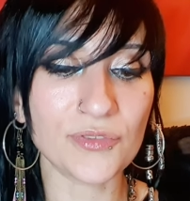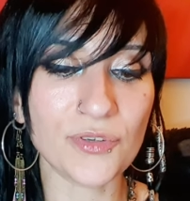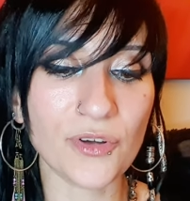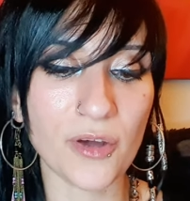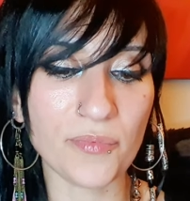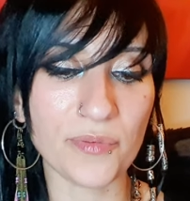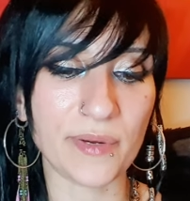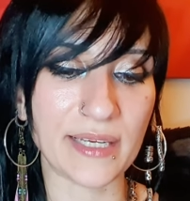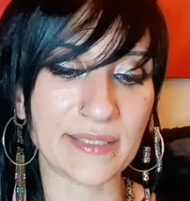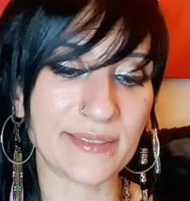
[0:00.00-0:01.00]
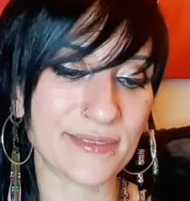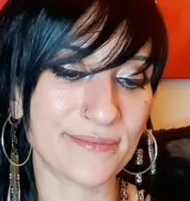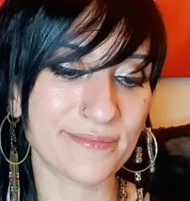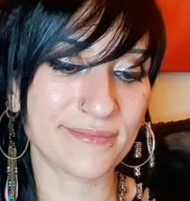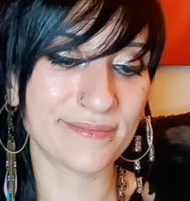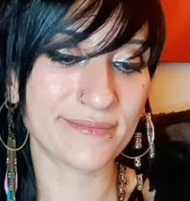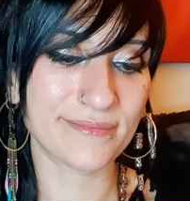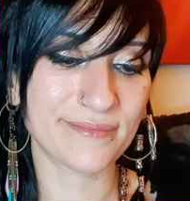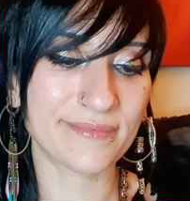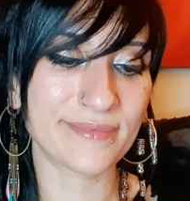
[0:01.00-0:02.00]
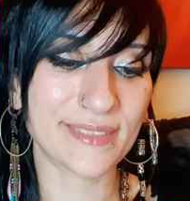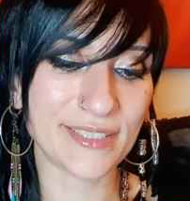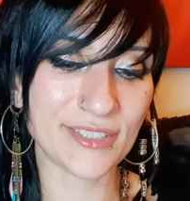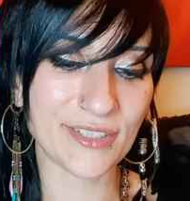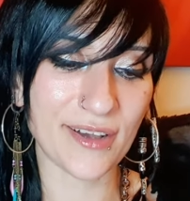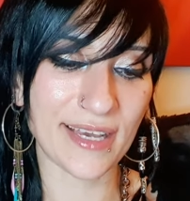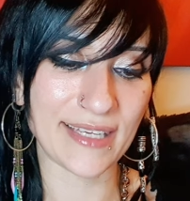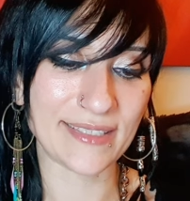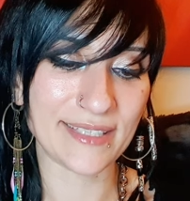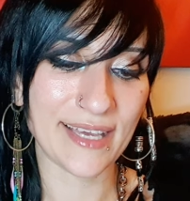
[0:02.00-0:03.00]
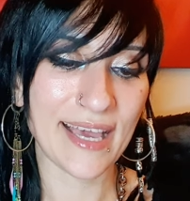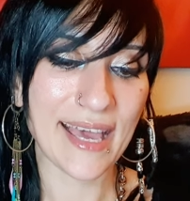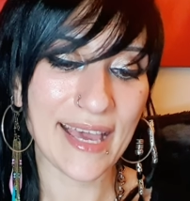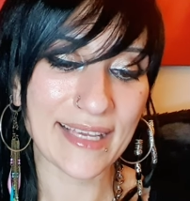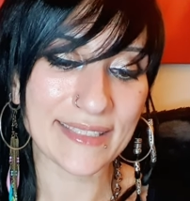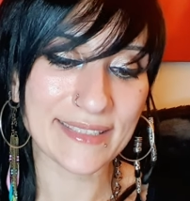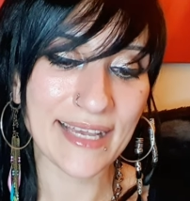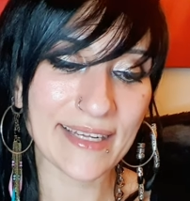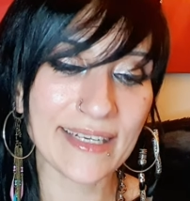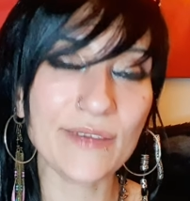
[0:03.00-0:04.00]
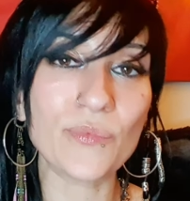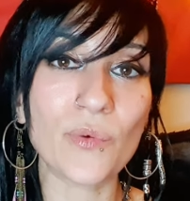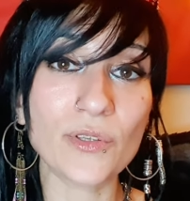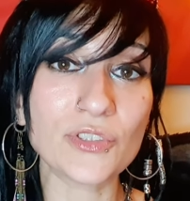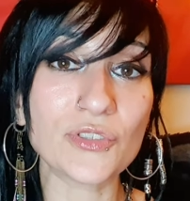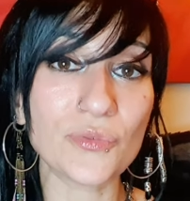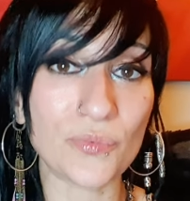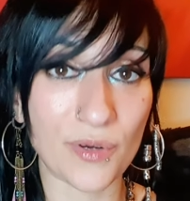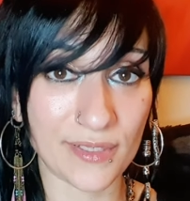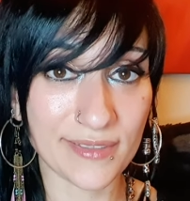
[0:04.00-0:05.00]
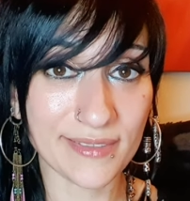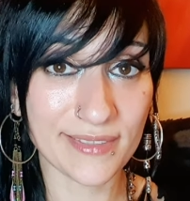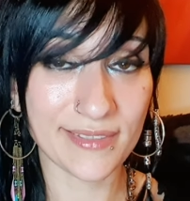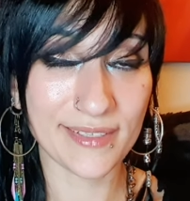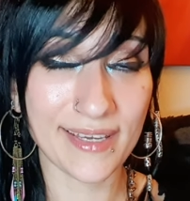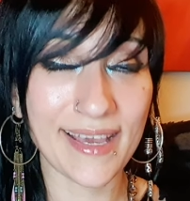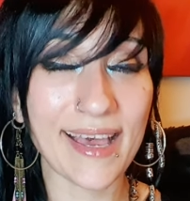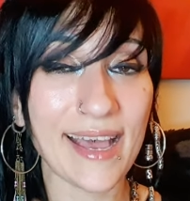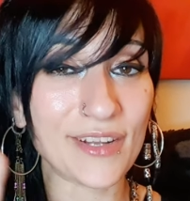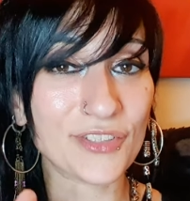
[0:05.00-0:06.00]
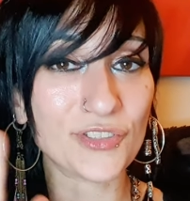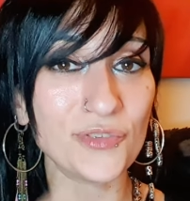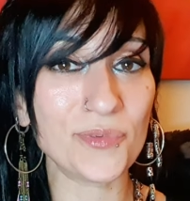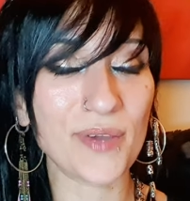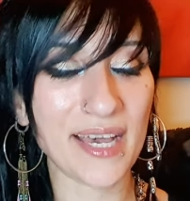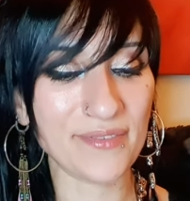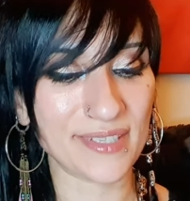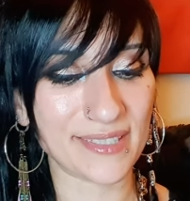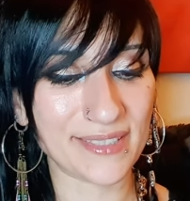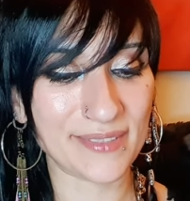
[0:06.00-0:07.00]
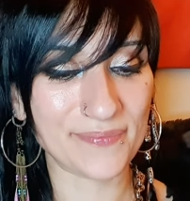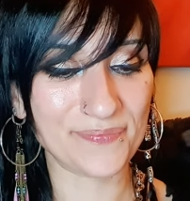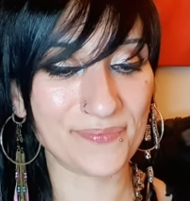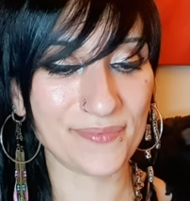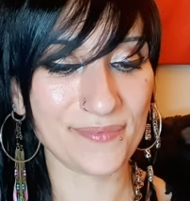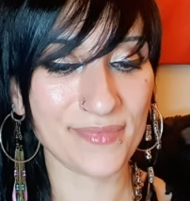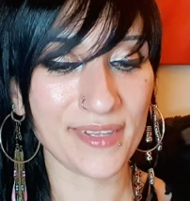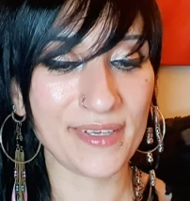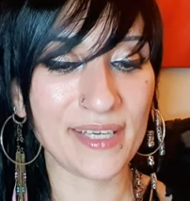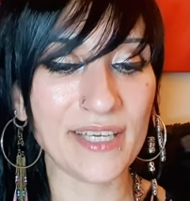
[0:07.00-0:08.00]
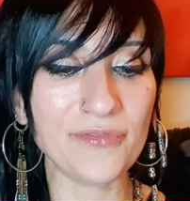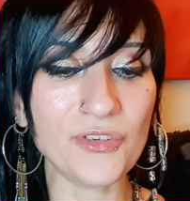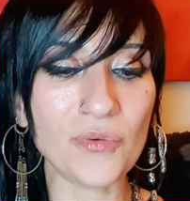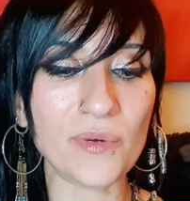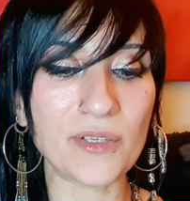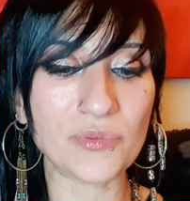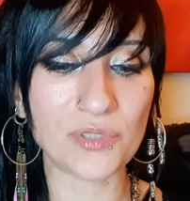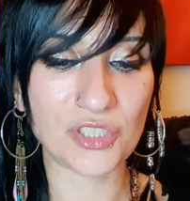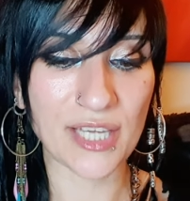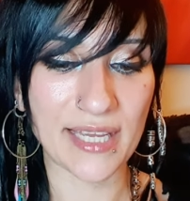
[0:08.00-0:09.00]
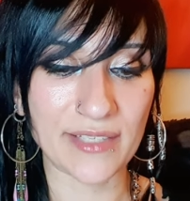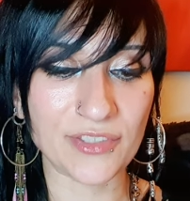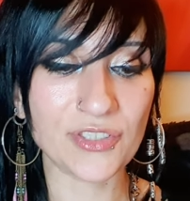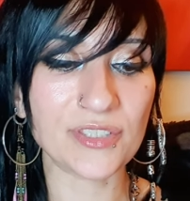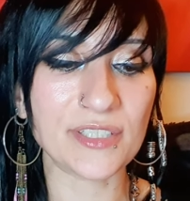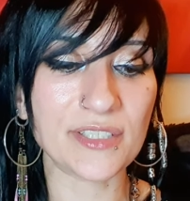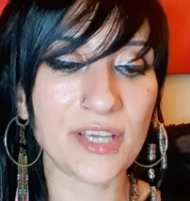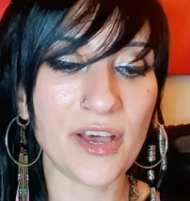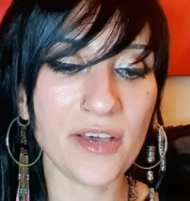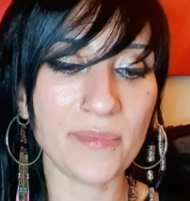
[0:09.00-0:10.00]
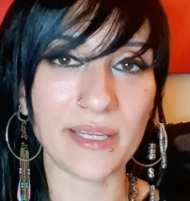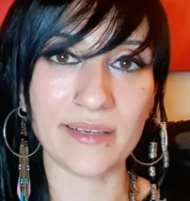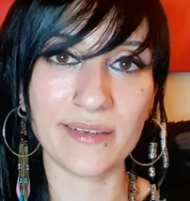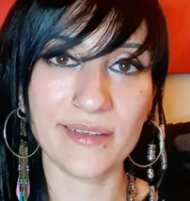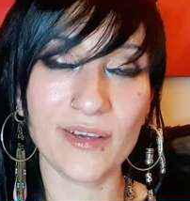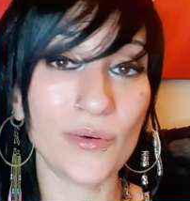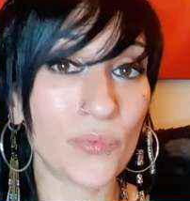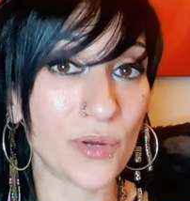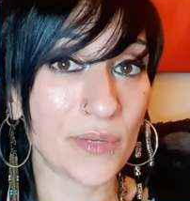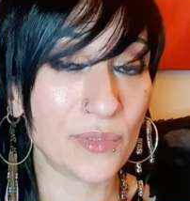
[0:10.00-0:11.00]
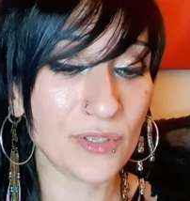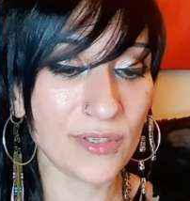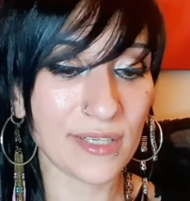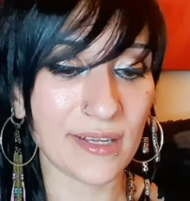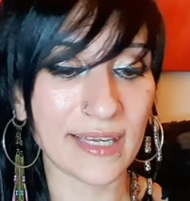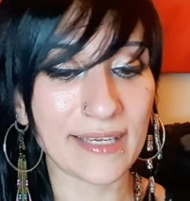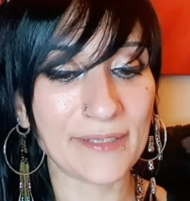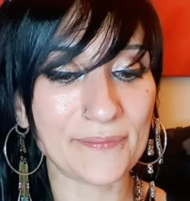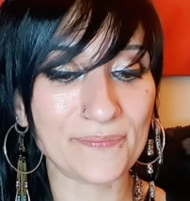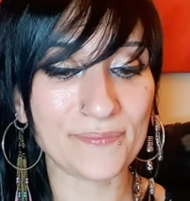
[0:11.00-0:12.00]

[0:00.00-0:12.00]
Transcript: Do not compromise. Decide exactly what you want and assume you have it. If your world would change, determine what it would look like.